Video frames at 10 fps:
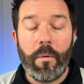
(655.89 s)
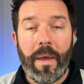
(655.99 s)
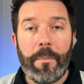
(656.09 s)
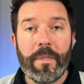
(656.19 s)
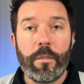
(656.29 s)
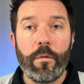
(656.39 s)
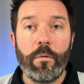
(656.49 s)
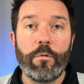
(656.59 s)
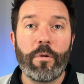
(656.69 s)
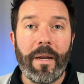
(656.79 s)
I'm happy
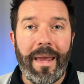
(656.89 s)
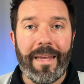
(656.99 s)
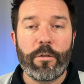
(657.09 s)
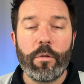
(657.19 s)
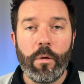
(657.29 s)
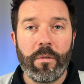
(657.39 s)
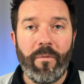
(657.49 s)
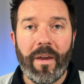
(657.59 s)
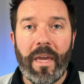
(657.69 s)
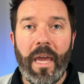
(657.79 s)
to try to answer those
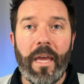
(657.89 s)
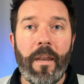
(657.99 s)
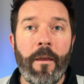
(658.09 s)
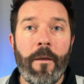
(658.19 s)
if I can.